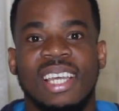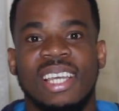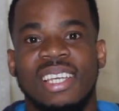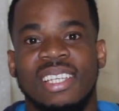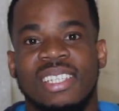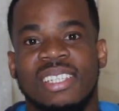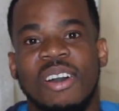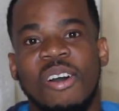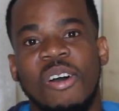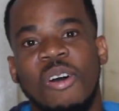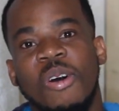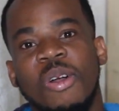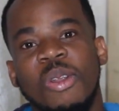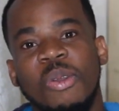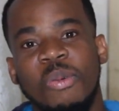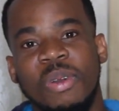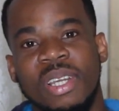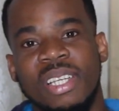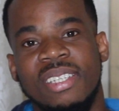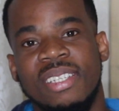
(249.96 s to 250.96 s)
is
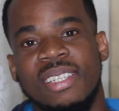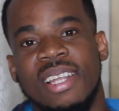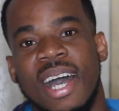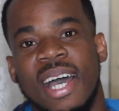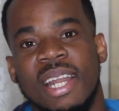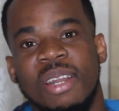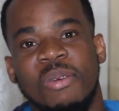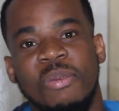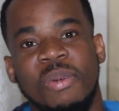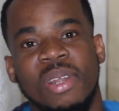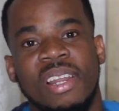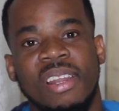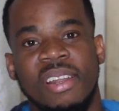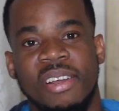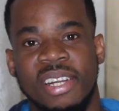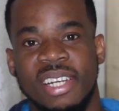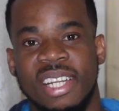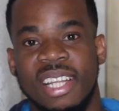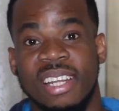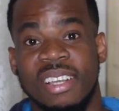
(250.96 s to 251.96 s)
always start with
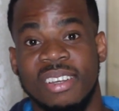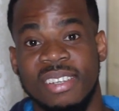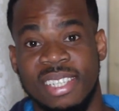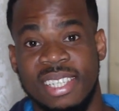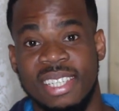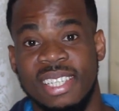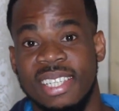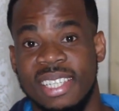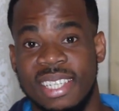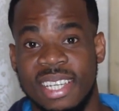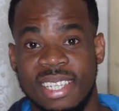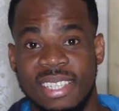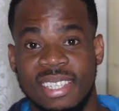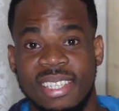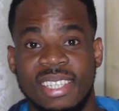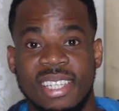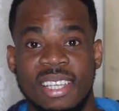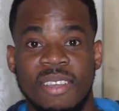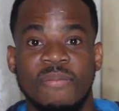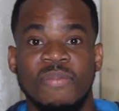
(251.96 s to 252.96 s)
learning
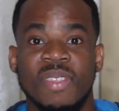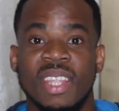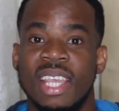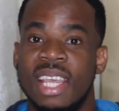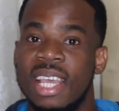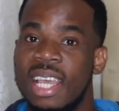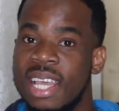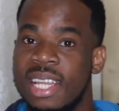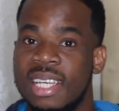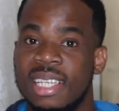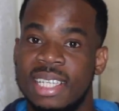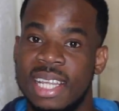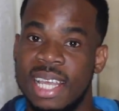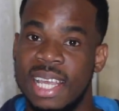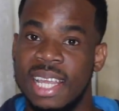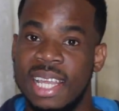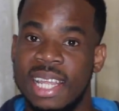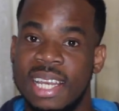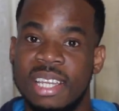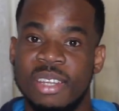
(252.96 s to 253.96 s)
consistency, and
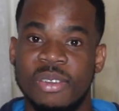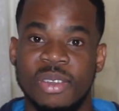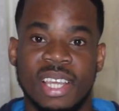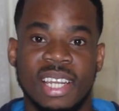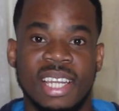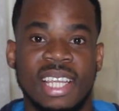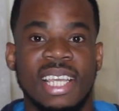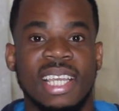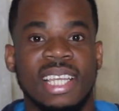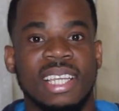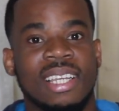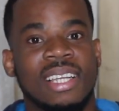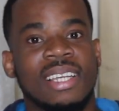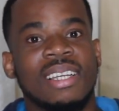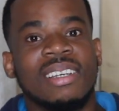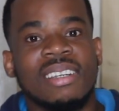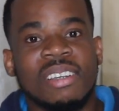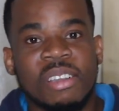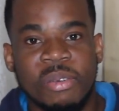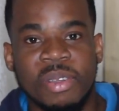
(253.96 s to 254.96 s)
then you can
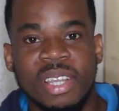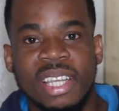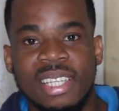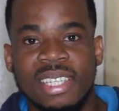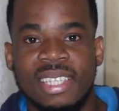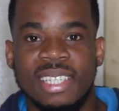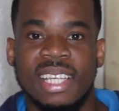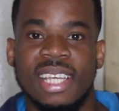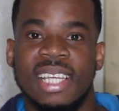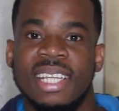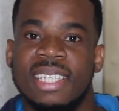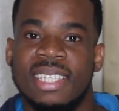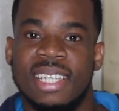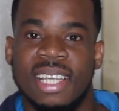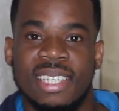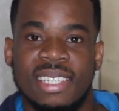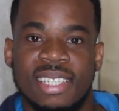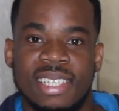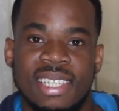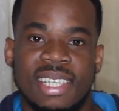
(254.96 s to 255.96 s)
increase the
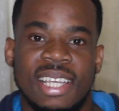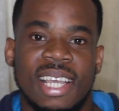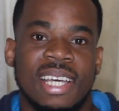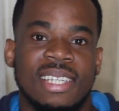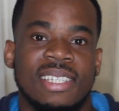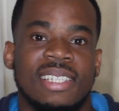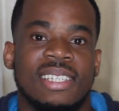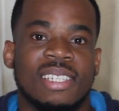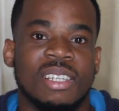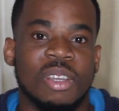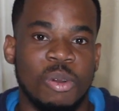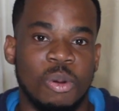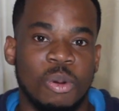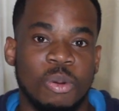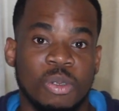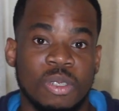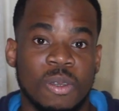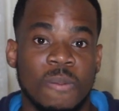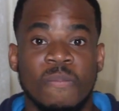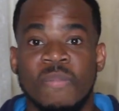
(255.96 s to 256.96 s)
intensity as it
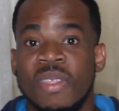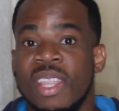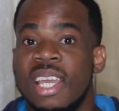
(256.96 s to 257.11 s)
goes.